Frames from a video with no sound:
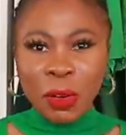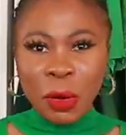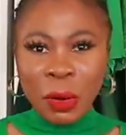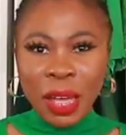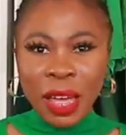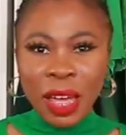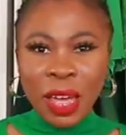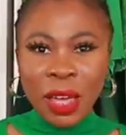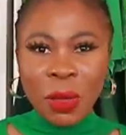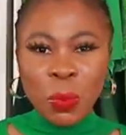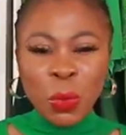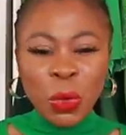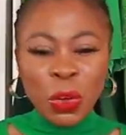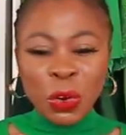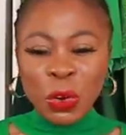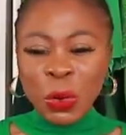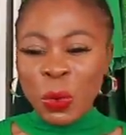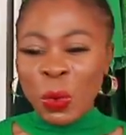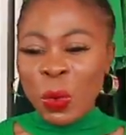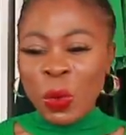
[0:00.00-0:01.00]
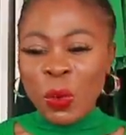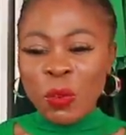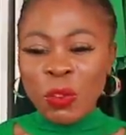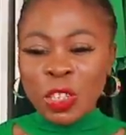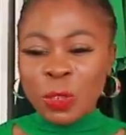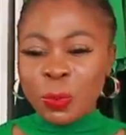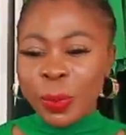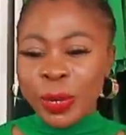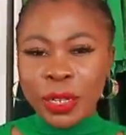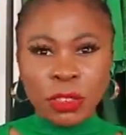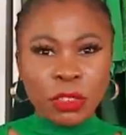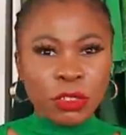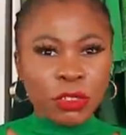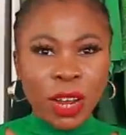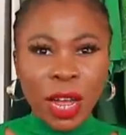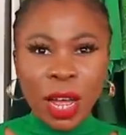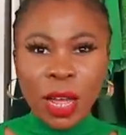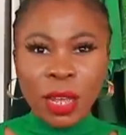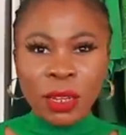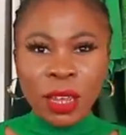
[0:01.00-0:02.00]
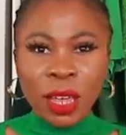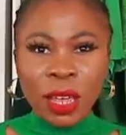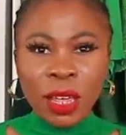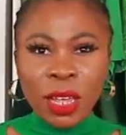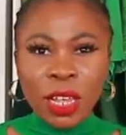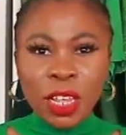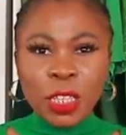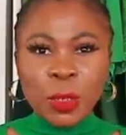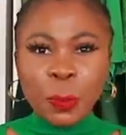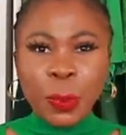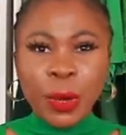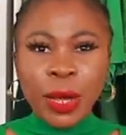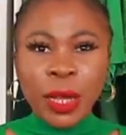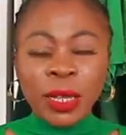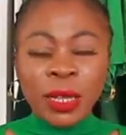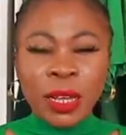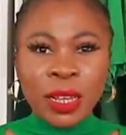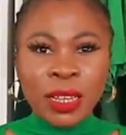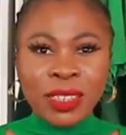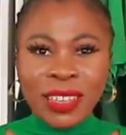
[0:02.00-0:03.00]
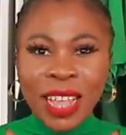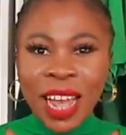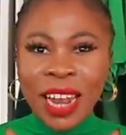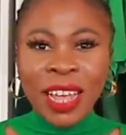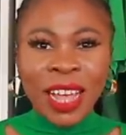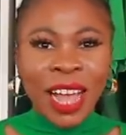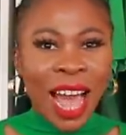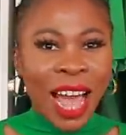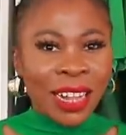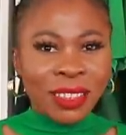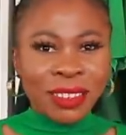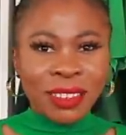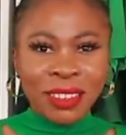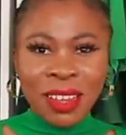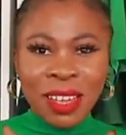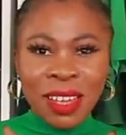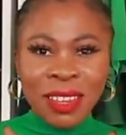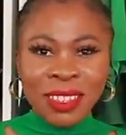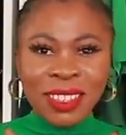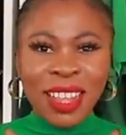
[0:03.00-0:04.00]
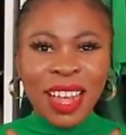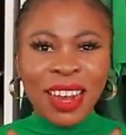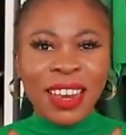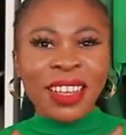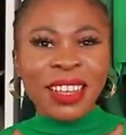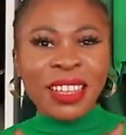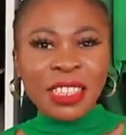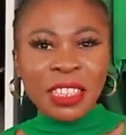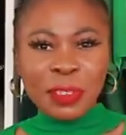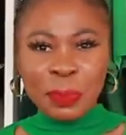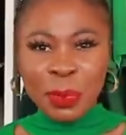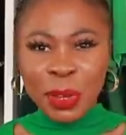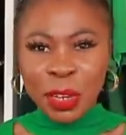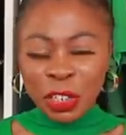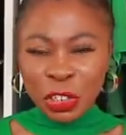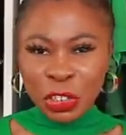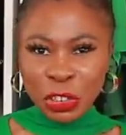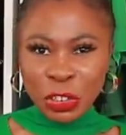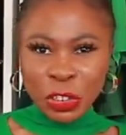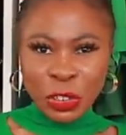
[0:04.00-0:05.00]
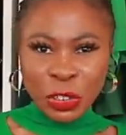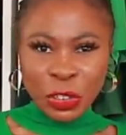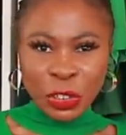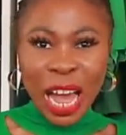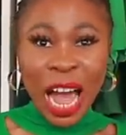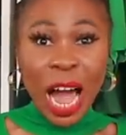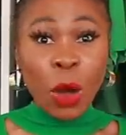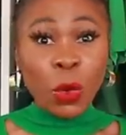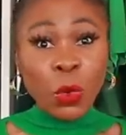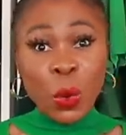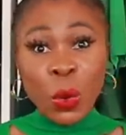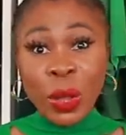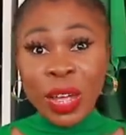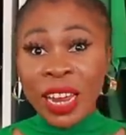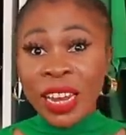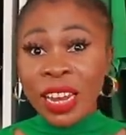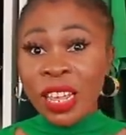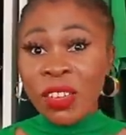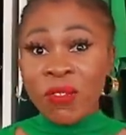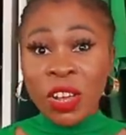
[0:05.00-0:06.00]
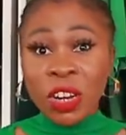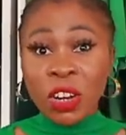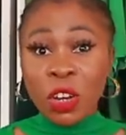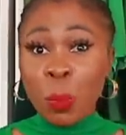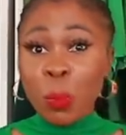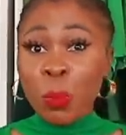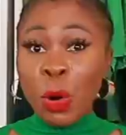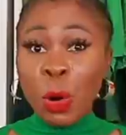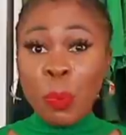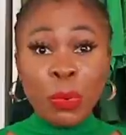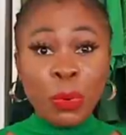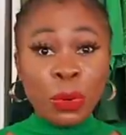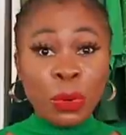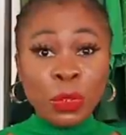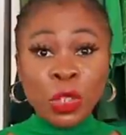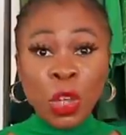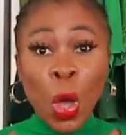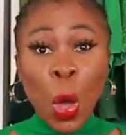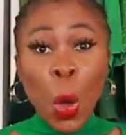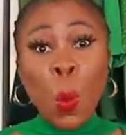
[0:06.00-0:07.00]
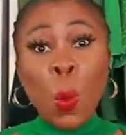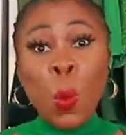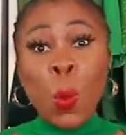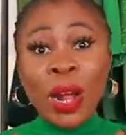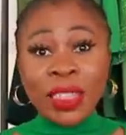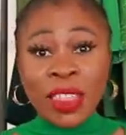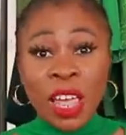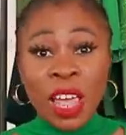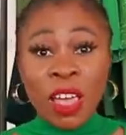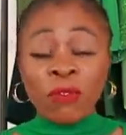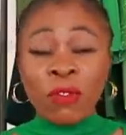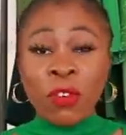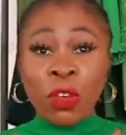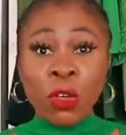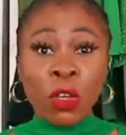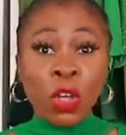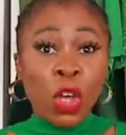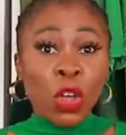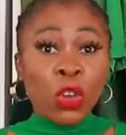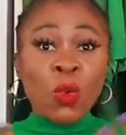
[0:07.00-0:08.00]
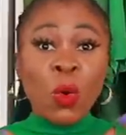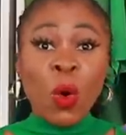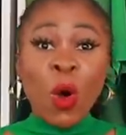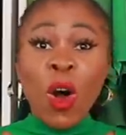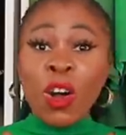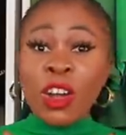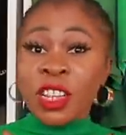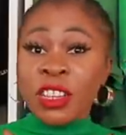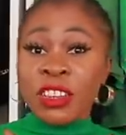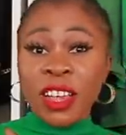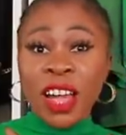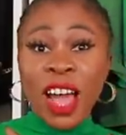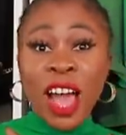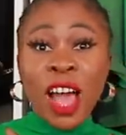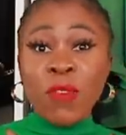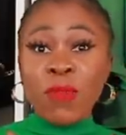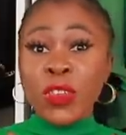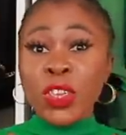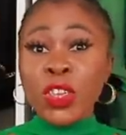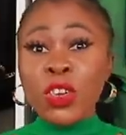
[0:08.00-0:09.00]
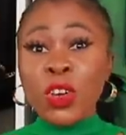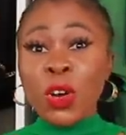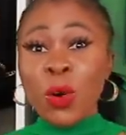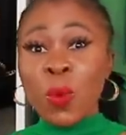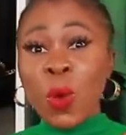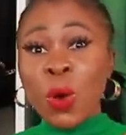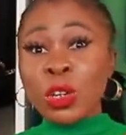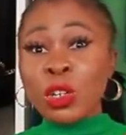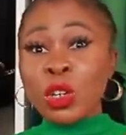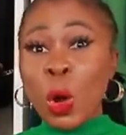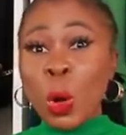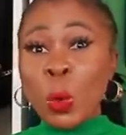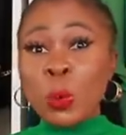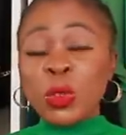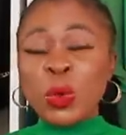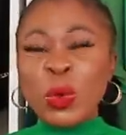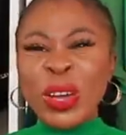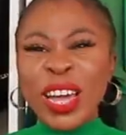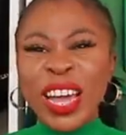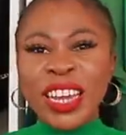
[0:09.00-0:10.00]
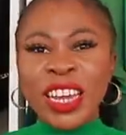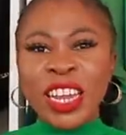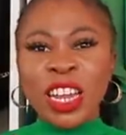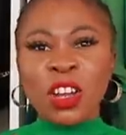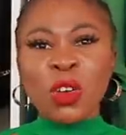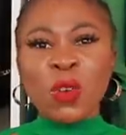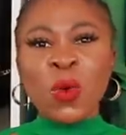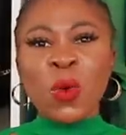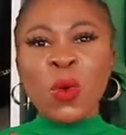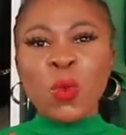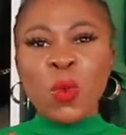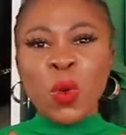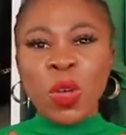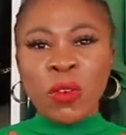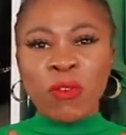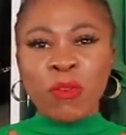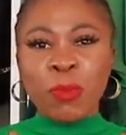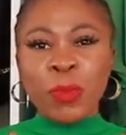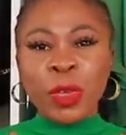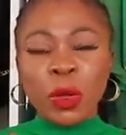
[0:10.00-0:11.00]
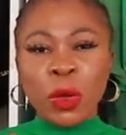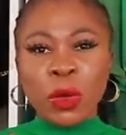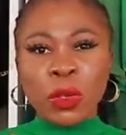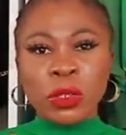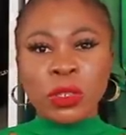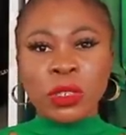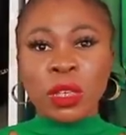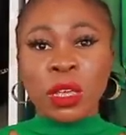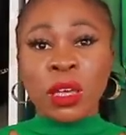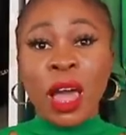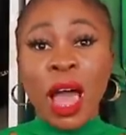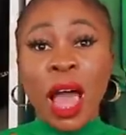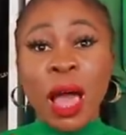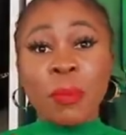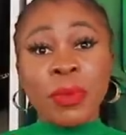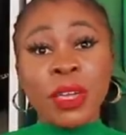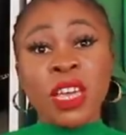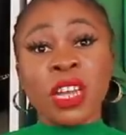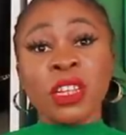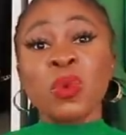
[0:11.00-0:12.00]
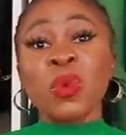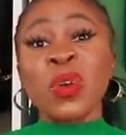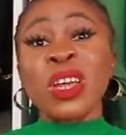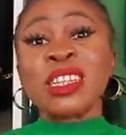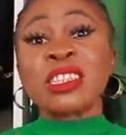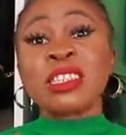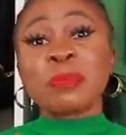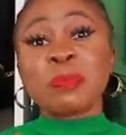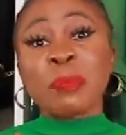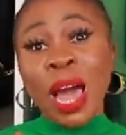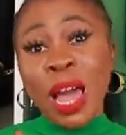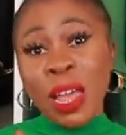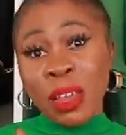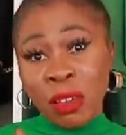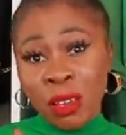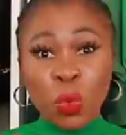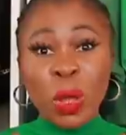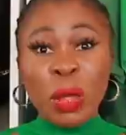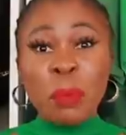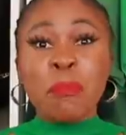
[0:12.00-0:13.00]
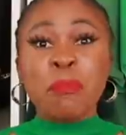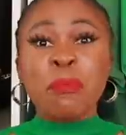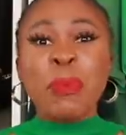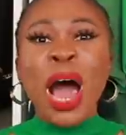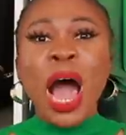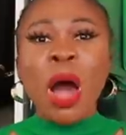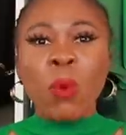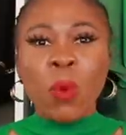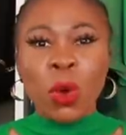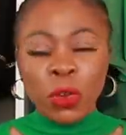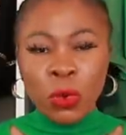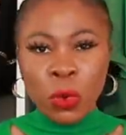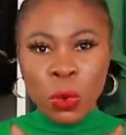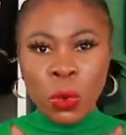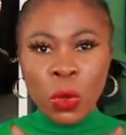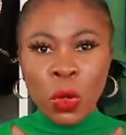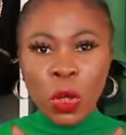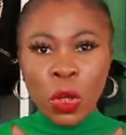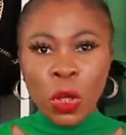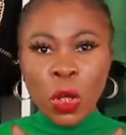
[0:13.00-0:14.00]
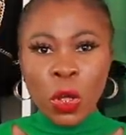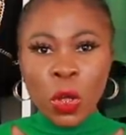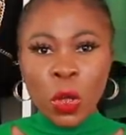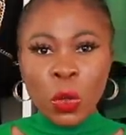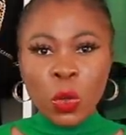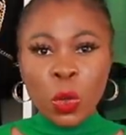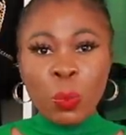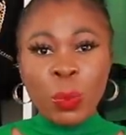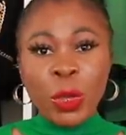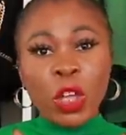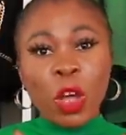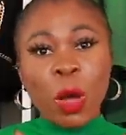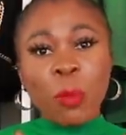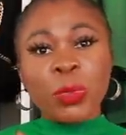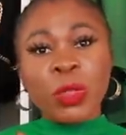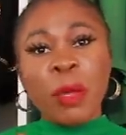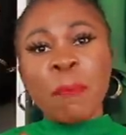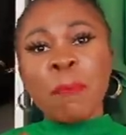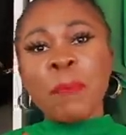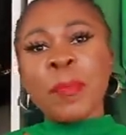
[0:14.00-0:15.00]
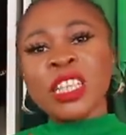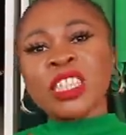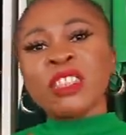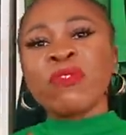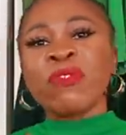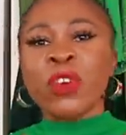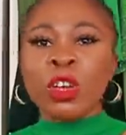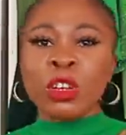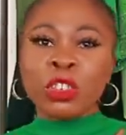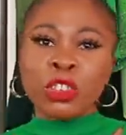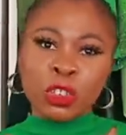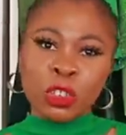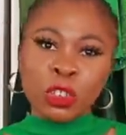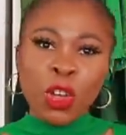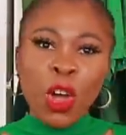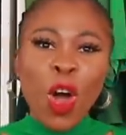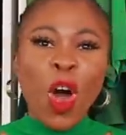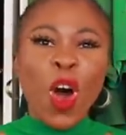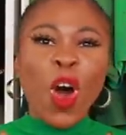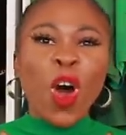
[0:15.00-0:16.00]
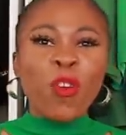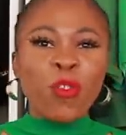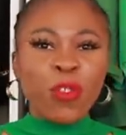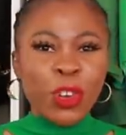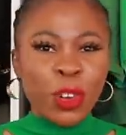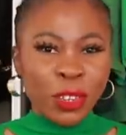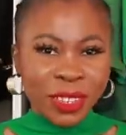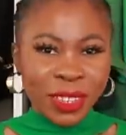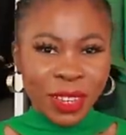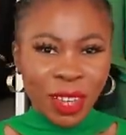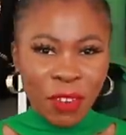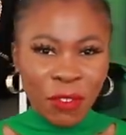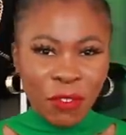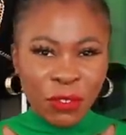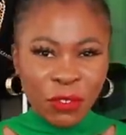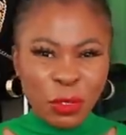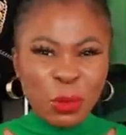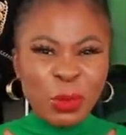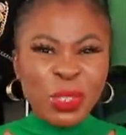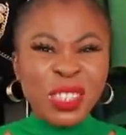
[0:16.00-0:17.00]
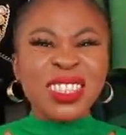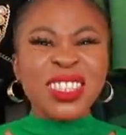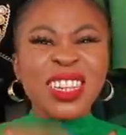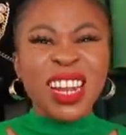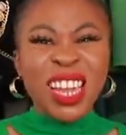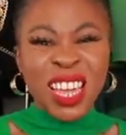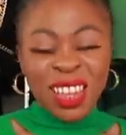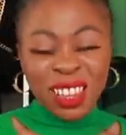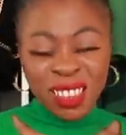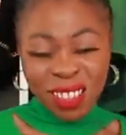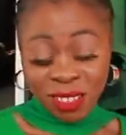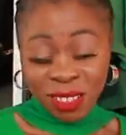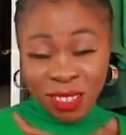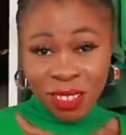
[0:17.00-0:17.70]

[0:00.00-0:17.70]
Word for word: okay? We're gonna go over spring trend, spring uh, starting ideas, starting inspiration, how you can even repurpose whatever you already have in your wardrobes to create look with because uh, I'm here to inspire, to empower you to become the best version of yourself, to slay